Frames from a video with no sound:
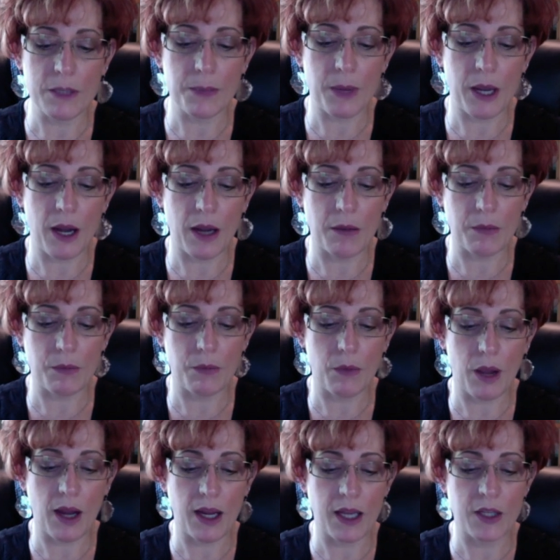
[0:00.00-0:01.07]
but
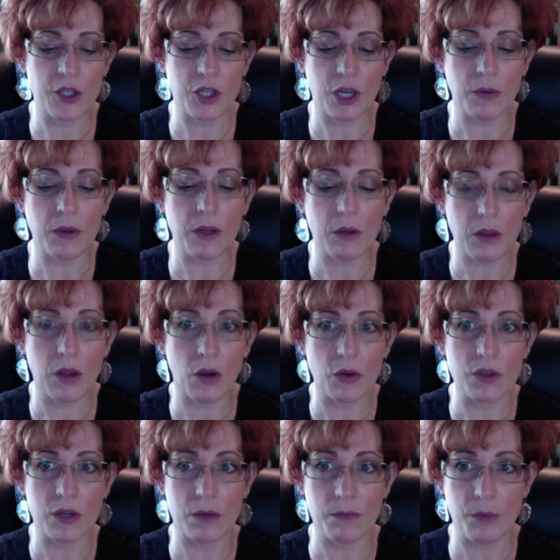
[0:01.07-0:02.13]
I can share with you that
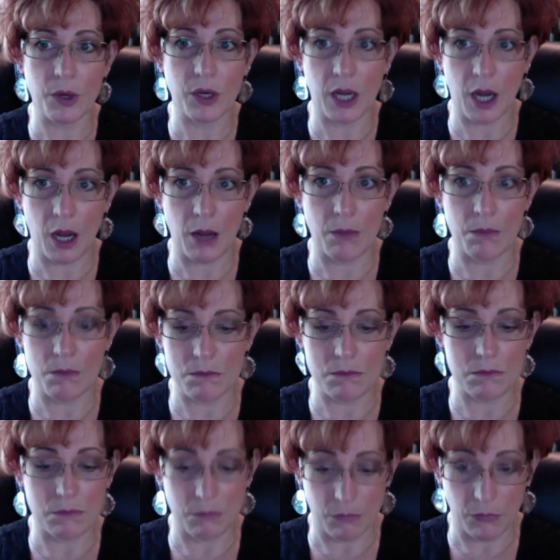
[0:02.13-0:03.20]
those are booking up
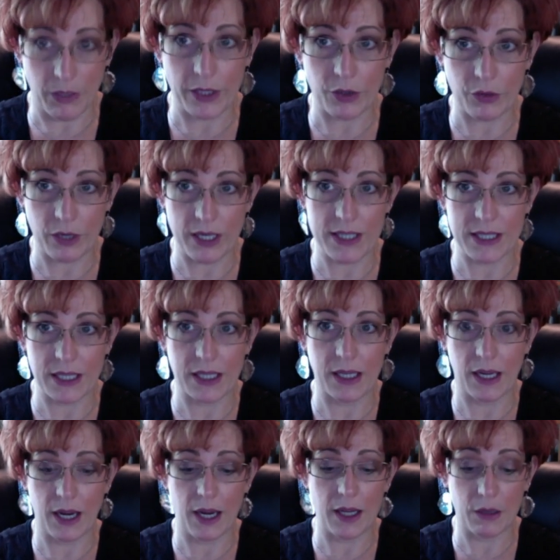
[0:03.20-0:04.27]
like
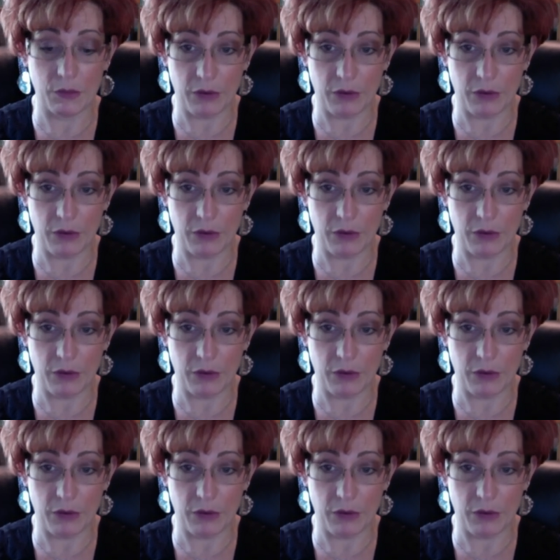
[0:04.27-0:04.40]
crazy, and the